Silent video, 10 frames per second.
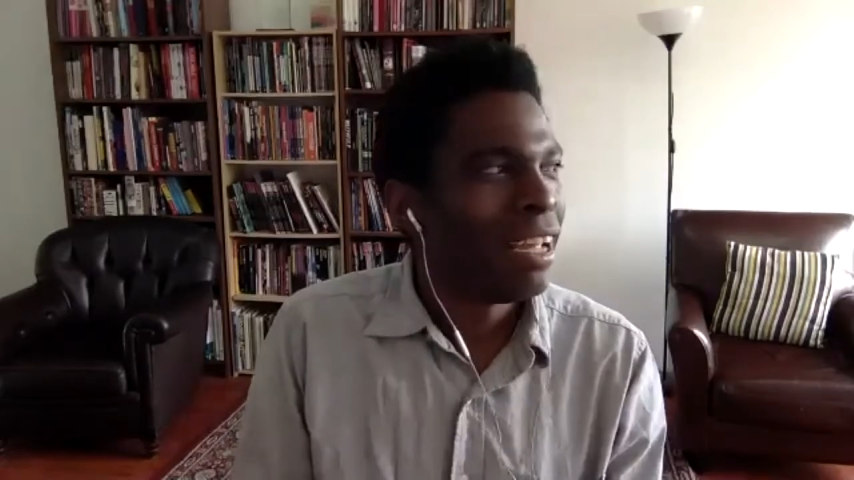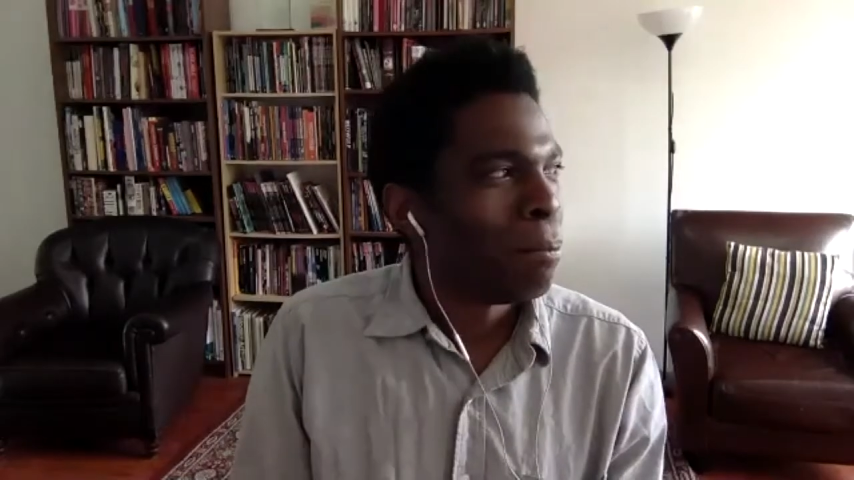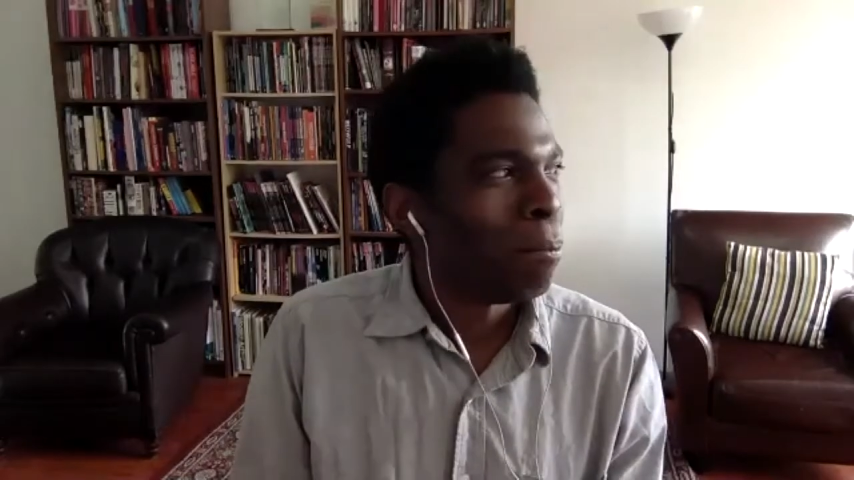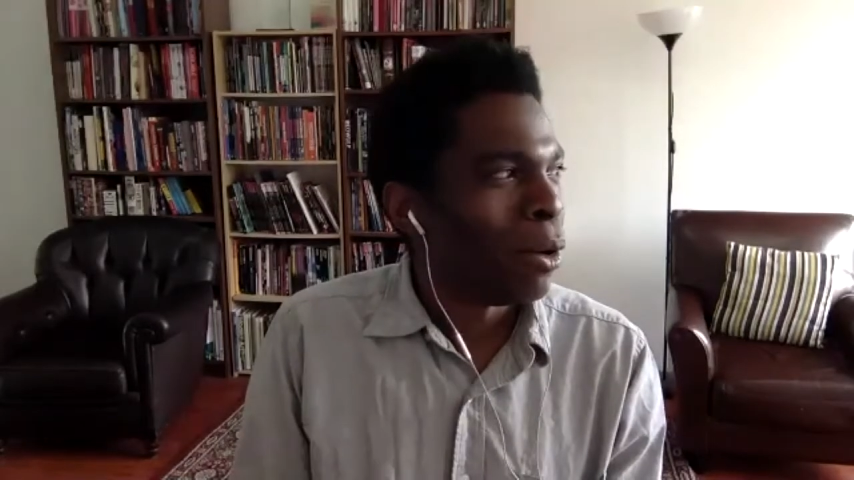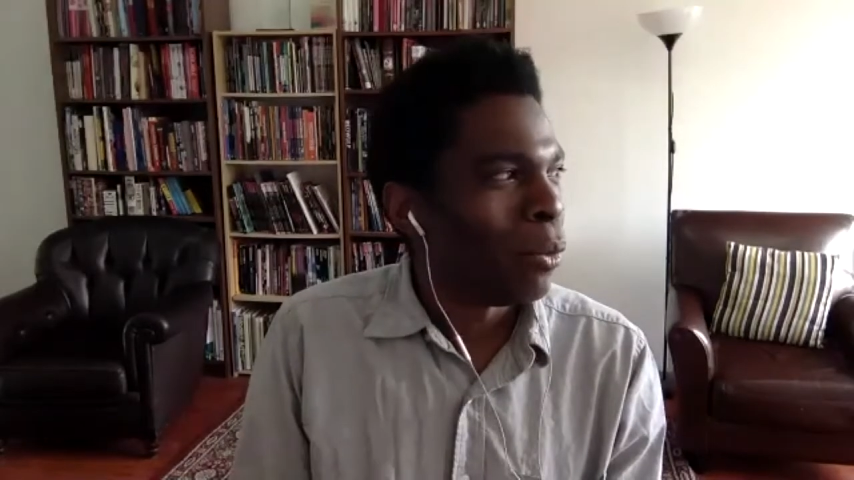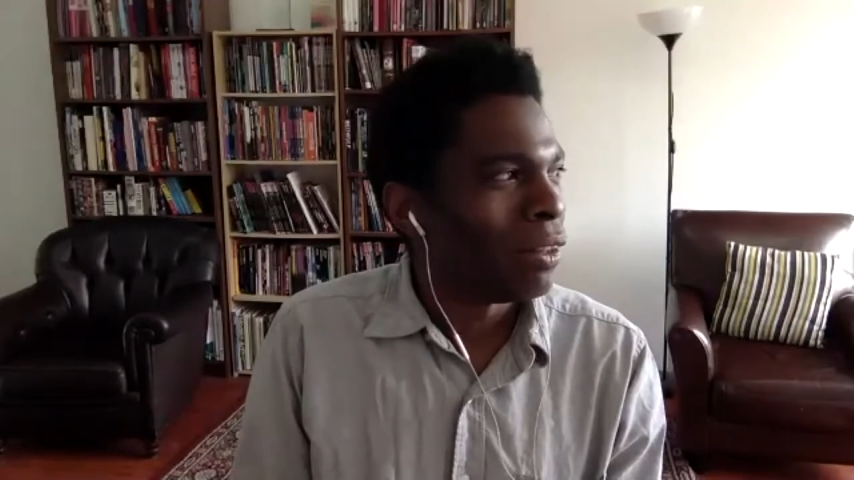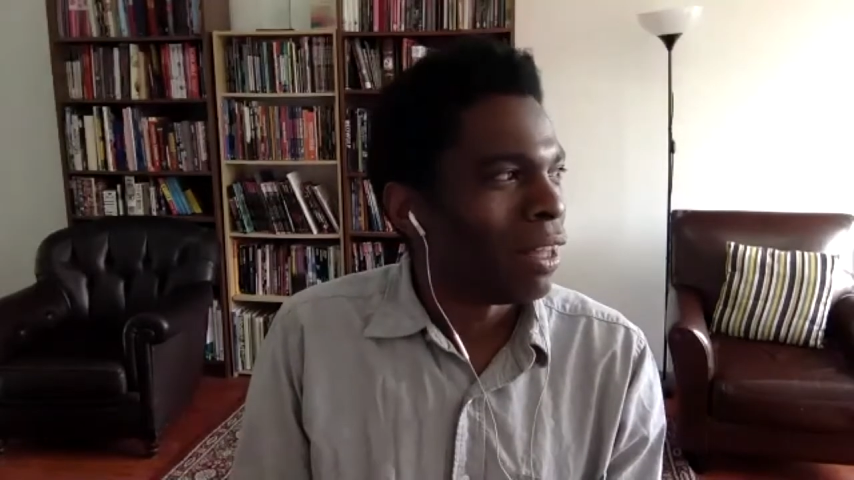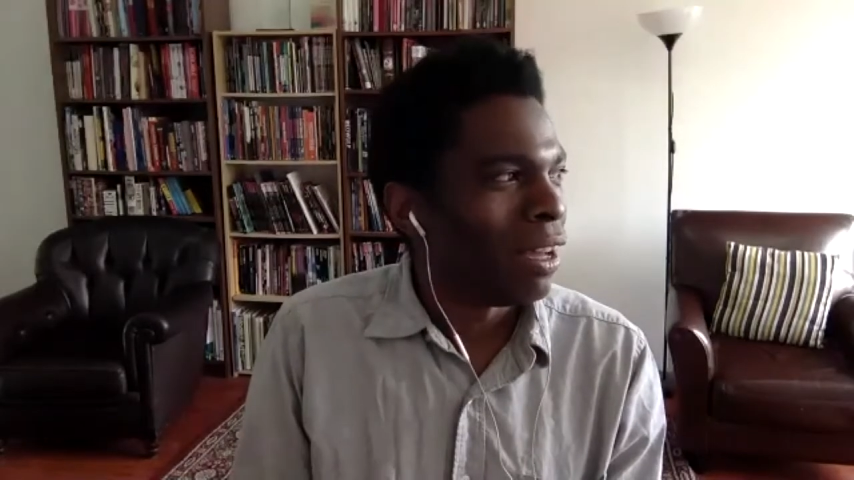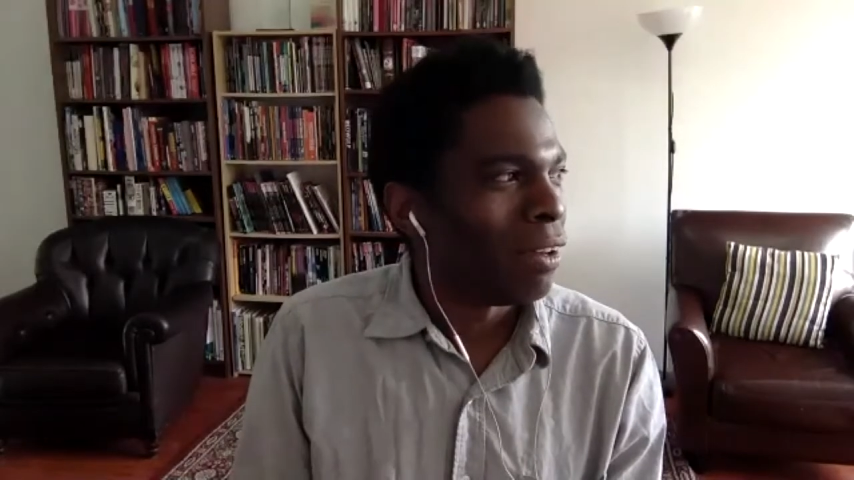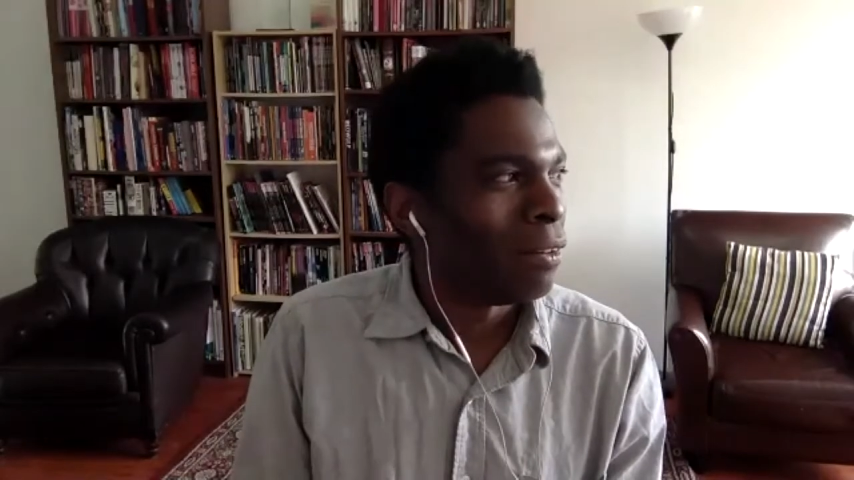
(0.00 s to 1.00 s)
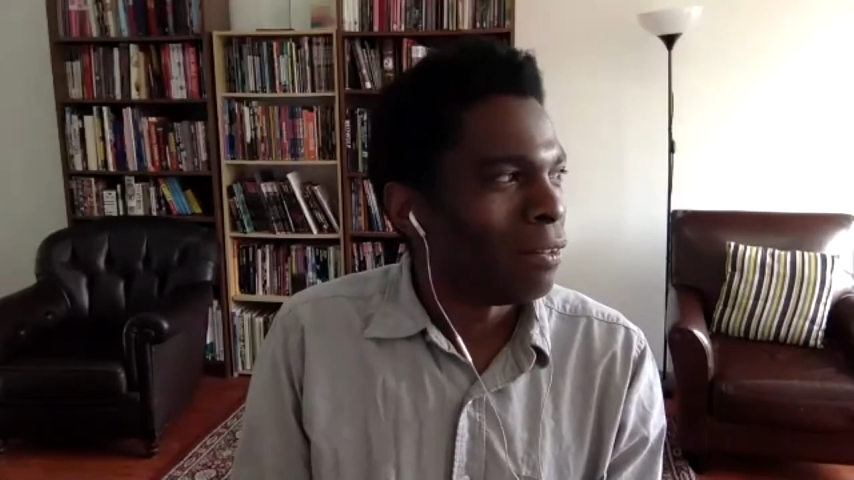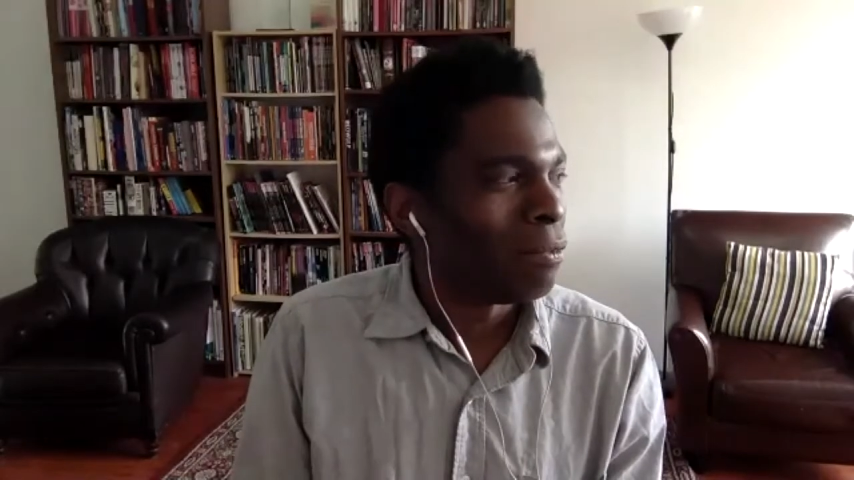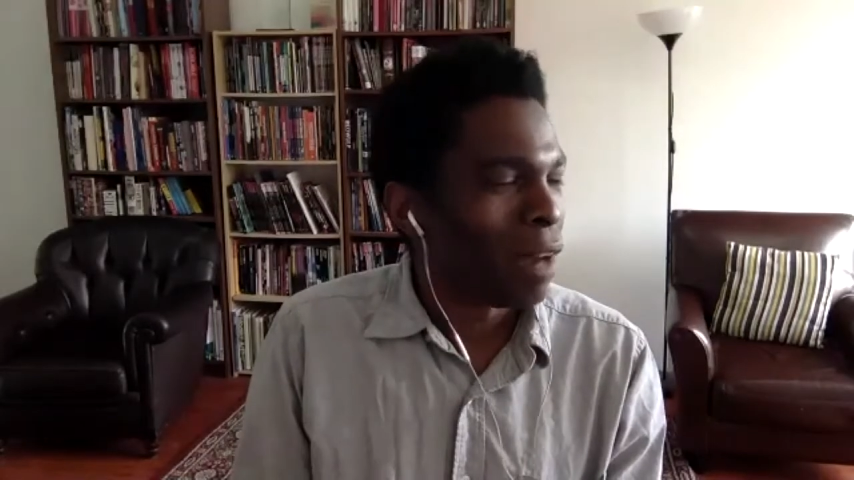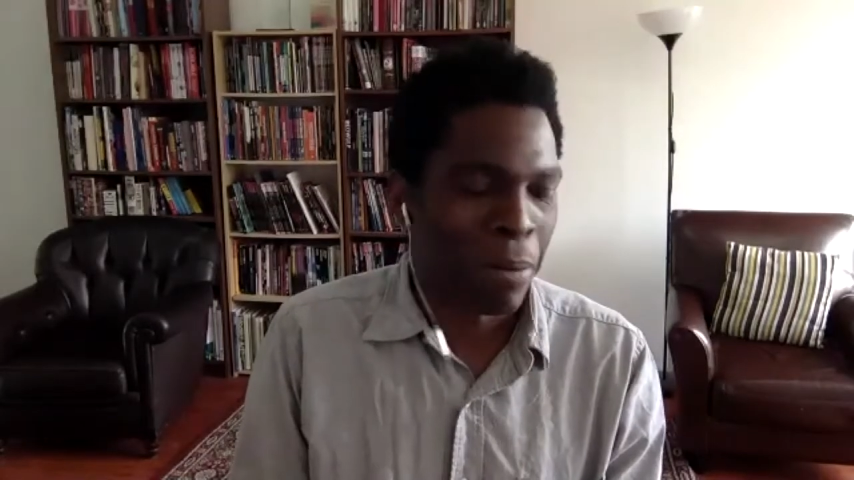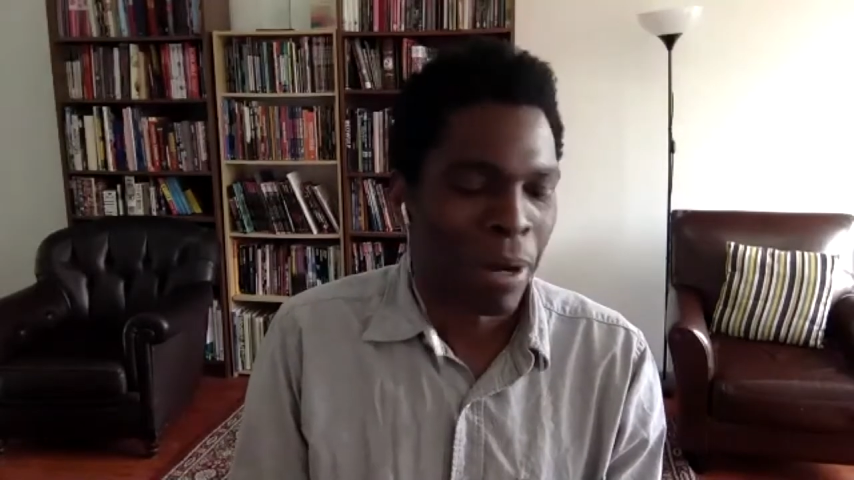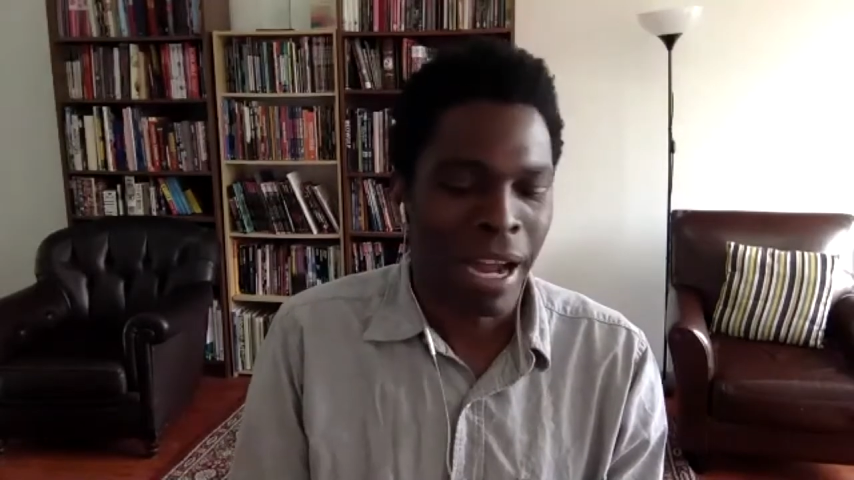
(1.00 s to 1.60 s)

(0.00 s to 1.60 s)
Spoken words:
But with Firebug, I